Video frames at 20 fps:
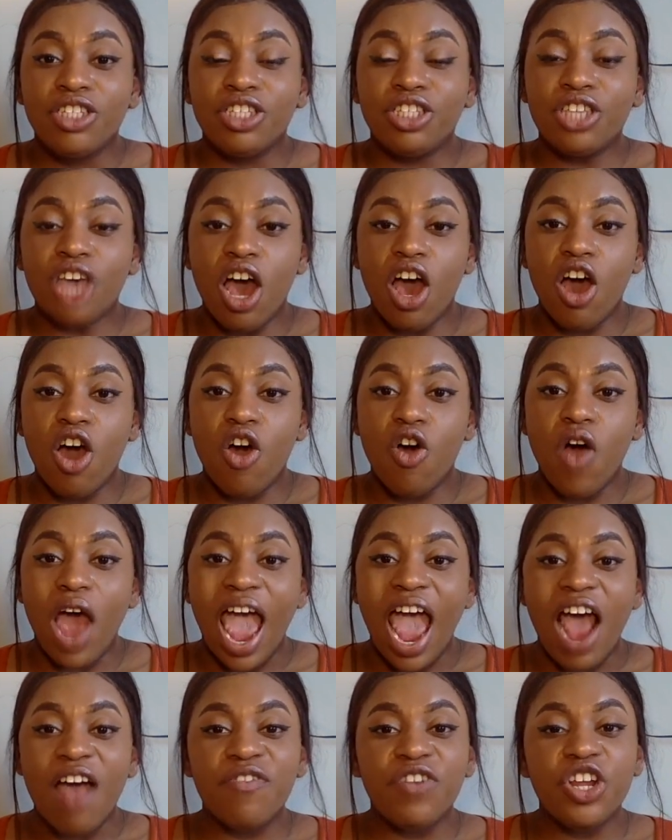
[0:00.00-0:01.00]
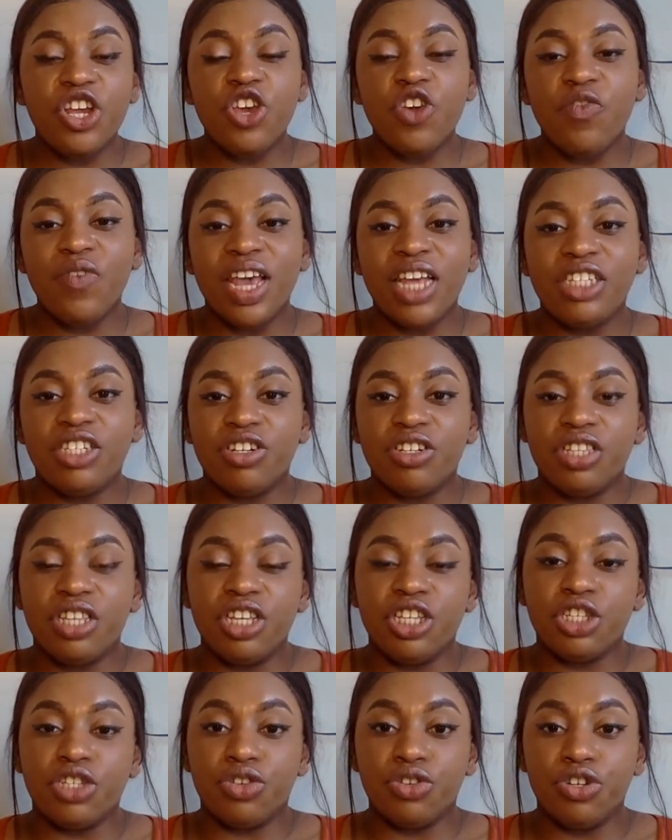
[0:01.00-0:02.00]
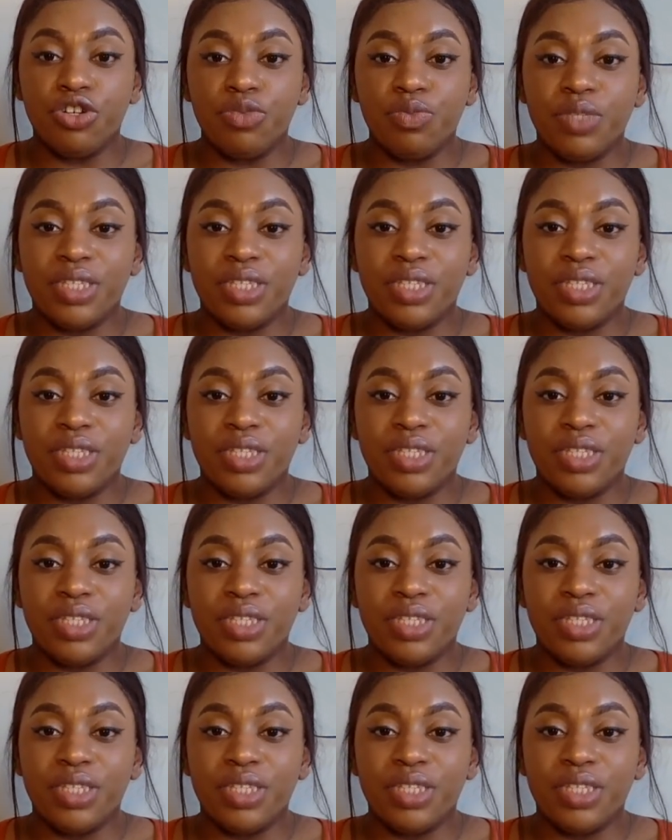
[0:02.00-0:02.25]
So after you've entered these groups